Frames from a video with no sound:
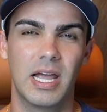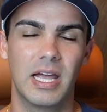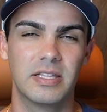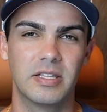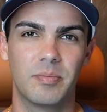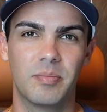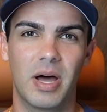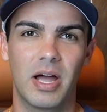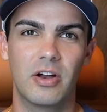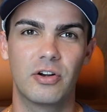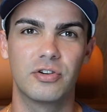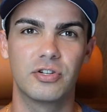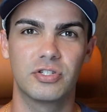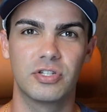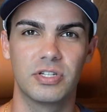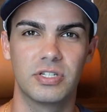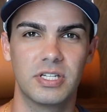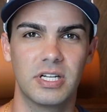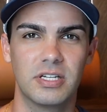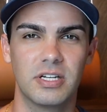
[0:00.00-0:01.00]
And the buyers
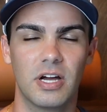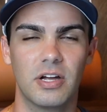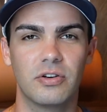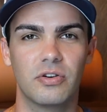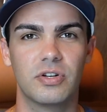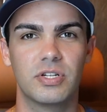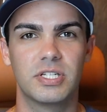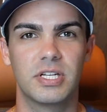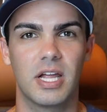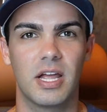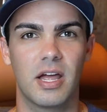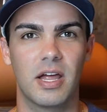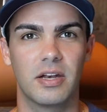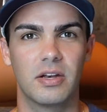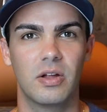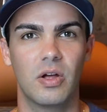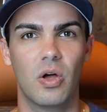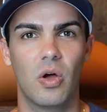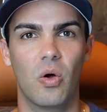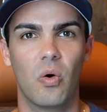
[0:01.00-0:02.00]
just need to
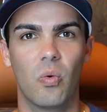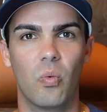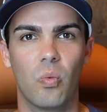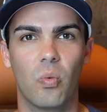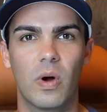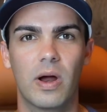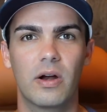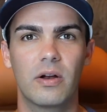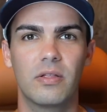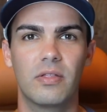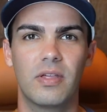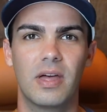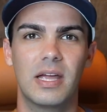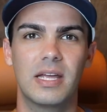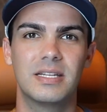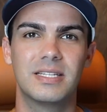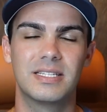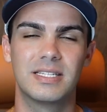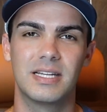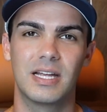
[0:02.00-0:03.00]
understand where
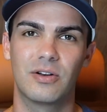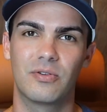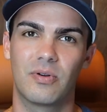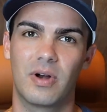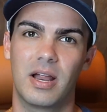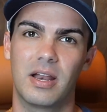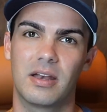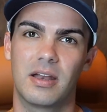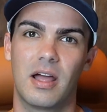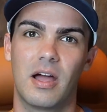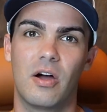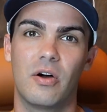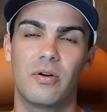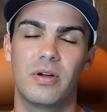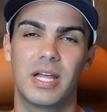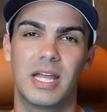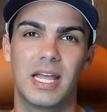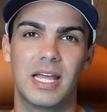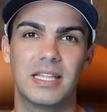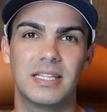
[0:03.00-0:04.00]
they sit right now
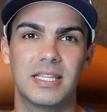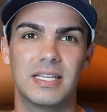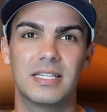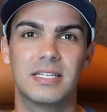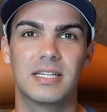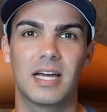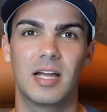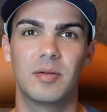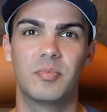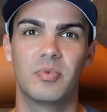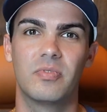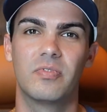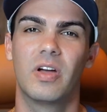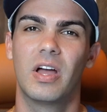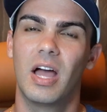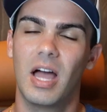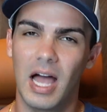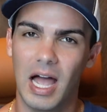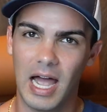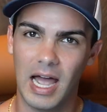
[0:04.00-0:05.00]
in this type of
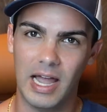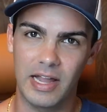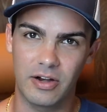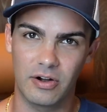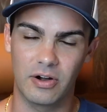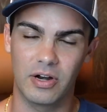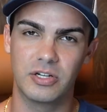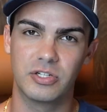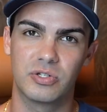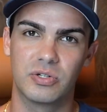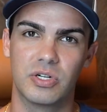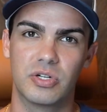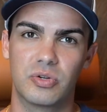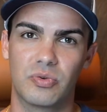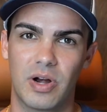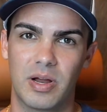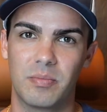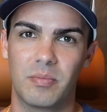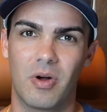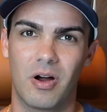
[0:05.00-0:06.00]
higher interest
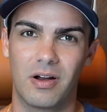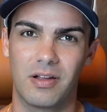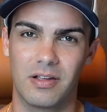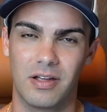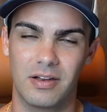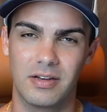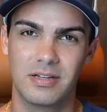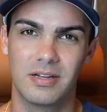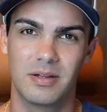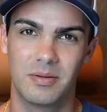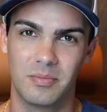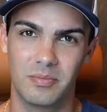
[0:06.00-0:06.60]
rate market.